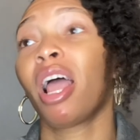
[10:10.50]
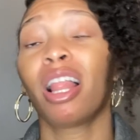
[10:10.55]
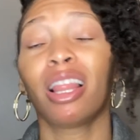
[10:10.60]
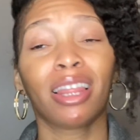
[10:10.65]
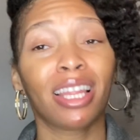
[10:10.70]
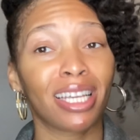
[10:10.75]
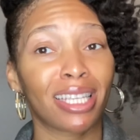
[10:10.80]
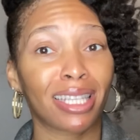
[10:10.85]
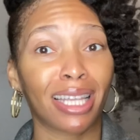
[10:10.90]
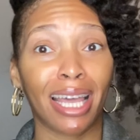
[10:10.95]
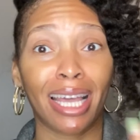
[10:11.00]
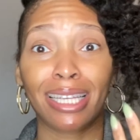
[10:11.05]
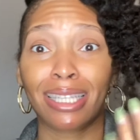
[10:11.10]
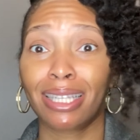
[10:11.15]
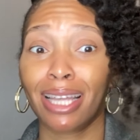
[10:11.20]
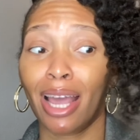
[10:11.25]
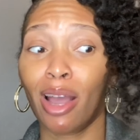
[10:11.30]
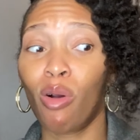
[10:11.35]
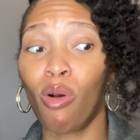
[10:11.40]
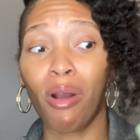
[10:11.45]
Listen, it
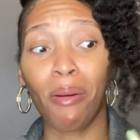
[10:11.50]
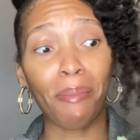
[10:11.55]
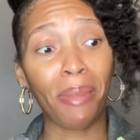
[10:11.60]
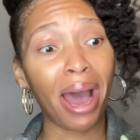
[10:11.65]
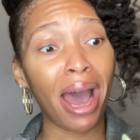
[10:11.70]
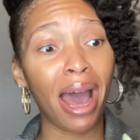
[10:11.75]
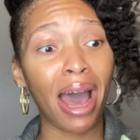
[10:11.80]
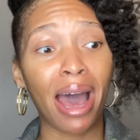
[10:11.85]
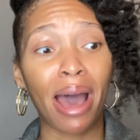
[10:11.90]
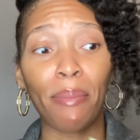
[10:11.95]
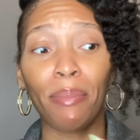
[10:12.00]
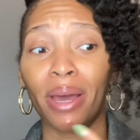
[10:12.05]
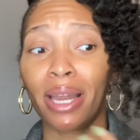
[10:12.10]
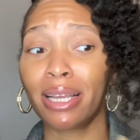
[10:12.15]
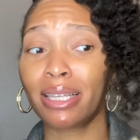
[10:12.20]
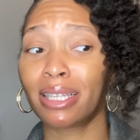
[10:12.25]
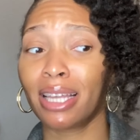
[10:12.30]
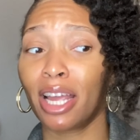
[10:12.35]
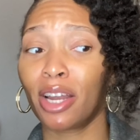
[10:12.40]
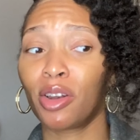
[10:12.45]
say gourmand, but
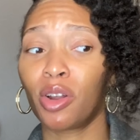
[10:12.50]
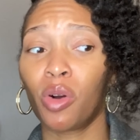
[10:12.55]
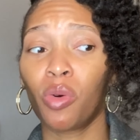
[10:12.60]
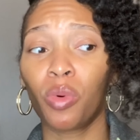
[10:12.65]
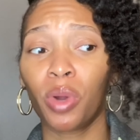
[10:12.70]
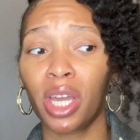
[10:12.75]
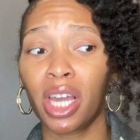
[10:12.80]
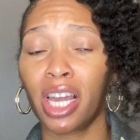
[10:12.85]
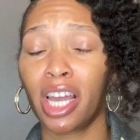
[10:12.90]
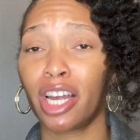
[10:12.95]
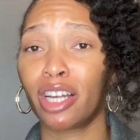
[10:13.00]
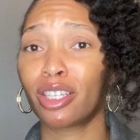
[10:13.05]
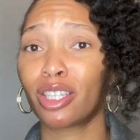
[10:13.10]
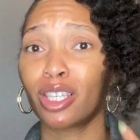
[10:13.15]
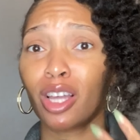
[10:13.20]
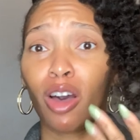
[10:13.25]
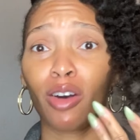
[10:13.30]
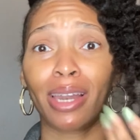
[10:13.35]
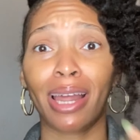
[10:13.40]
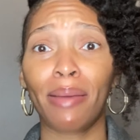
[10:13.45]
it say noir,
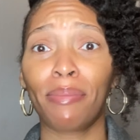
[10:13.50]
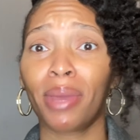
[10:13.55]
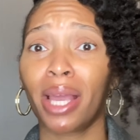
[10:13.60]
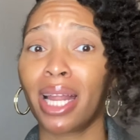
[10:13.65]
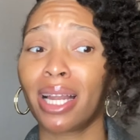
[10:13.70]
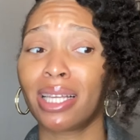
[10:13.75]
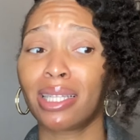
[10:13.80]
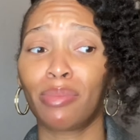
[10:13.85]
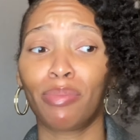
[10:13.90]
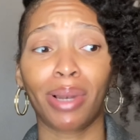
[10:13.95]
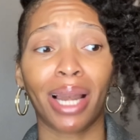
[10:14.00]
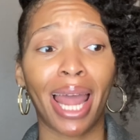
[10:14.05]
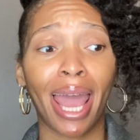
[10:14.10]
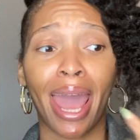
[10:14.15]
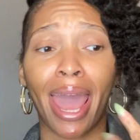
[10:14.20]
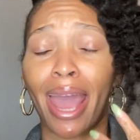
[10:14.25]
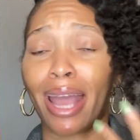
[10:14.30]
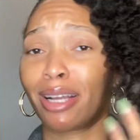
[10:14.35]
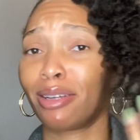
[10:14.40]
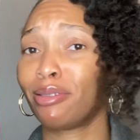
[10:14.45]
so that means it's
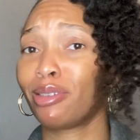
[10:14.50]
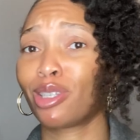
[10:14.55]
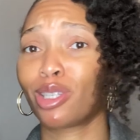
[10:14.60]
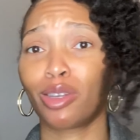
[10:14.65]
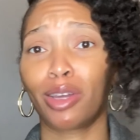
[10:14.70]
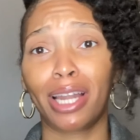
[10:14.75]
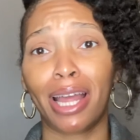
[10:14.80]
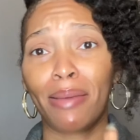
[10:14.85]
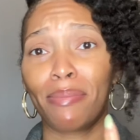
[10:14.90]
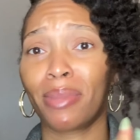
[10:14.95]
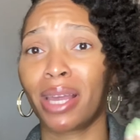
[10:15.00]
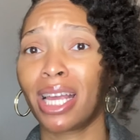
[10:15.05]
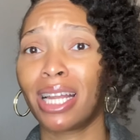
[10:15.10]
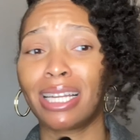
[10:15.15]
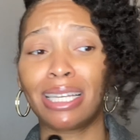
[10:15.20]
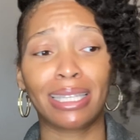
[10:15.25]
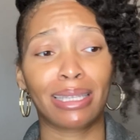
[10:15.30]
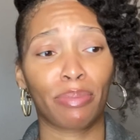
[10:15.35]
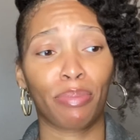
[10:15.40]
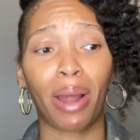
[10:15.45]
black. So that
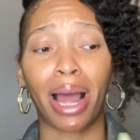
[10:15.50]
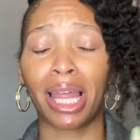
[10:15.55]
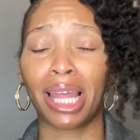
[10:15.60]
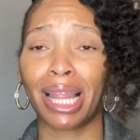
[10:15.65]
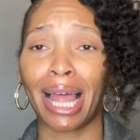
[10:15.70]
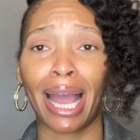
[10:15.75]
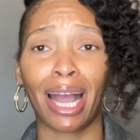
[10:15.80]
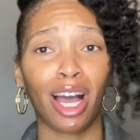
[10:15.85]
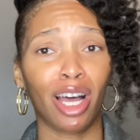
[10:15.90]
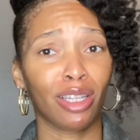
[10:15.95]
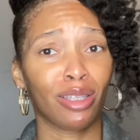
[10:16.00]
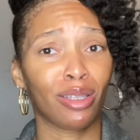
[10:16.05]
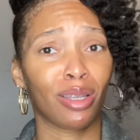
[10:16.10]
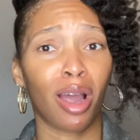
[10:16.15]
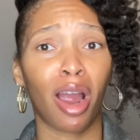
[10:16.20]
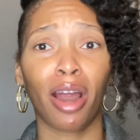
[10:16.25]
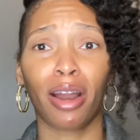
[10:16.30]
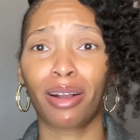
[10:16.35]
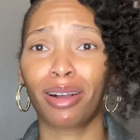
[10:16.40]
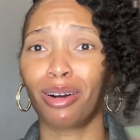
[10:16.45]
means it's probably like a
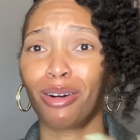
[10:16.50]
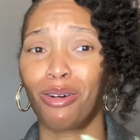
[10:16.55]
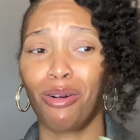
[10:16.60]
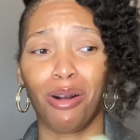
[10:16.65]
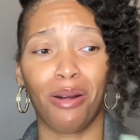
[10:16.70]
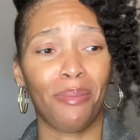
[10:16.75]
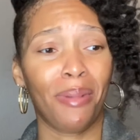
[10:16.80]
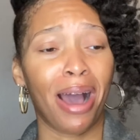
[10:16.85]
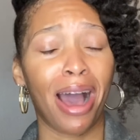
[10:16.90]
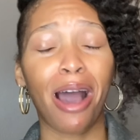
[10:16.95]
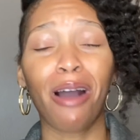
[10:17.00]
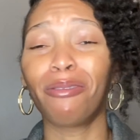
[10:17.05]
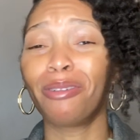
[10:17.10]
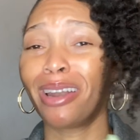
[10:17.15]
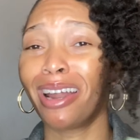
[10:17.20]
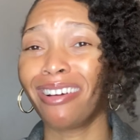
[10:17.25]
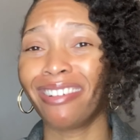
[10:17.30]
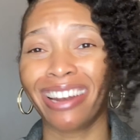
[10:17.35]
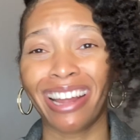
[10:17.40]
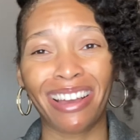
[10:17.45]
dark gourmand,
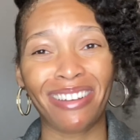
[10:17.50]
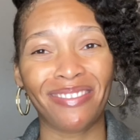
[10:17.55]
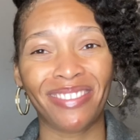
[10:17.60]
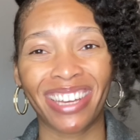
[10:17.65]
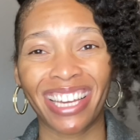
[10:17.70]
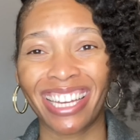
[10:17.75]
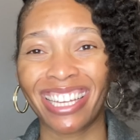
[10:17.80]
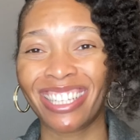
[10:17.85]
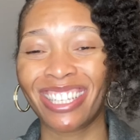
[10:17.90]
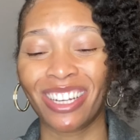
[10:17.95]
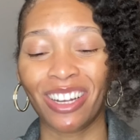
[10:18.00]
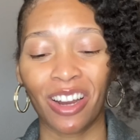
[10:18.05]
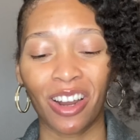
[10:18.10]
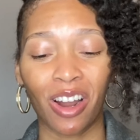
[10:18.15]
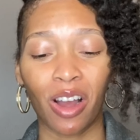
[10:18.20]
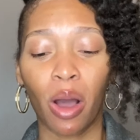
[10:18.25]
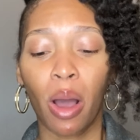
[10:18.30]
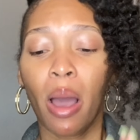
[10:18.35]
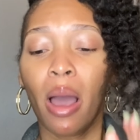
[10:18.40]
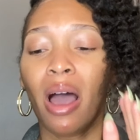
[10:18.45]
whatever that is,
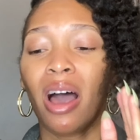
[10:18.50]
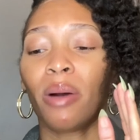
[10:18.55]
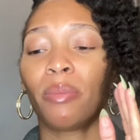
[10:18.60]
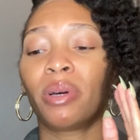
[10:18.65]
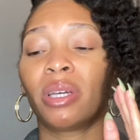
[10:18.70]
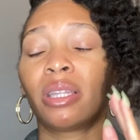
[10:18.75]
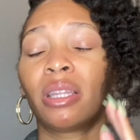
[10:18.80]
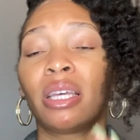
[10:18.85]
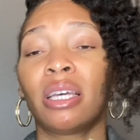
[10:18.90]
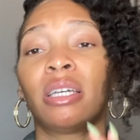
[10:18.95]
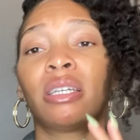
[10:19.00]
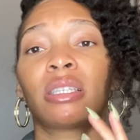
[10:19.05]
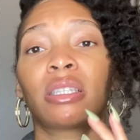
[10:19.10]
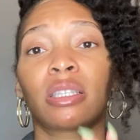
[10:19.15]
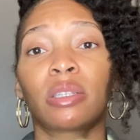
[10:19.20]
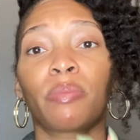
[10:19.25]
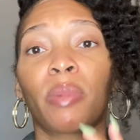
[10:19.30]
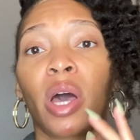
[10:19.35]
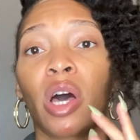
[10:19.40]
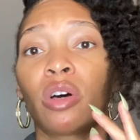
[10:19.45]
girl. But this
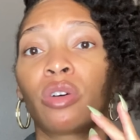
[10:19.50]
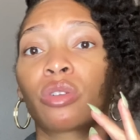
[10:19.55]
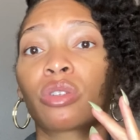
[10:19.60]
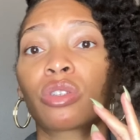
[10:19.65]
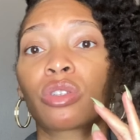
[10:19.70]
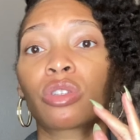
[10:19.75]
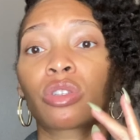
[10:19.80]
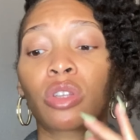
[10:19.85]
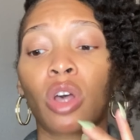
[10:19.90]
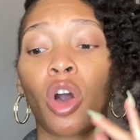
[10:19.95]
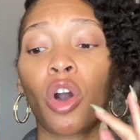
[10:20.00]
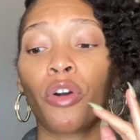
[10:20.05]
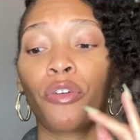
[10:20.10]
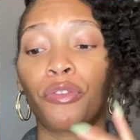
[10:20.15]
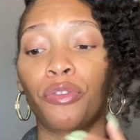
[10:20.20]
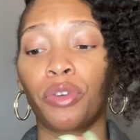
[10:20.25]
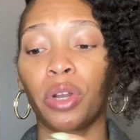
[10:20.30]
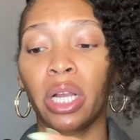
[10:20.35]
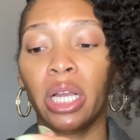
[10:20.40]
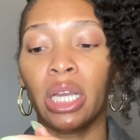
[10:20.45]
smells so
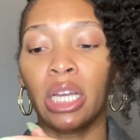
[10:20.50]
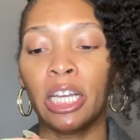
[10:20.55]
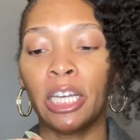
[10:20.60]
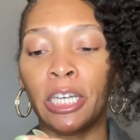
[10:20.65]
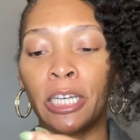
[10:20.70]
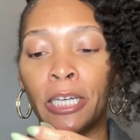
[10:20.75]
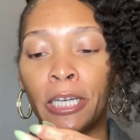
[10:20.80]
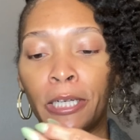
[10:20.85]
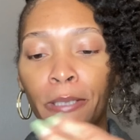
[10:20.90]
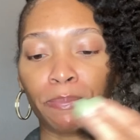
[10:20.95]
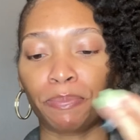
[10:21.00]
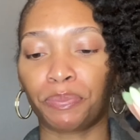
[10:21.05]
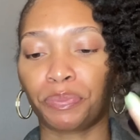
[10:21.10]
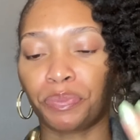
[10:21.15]
freaking good.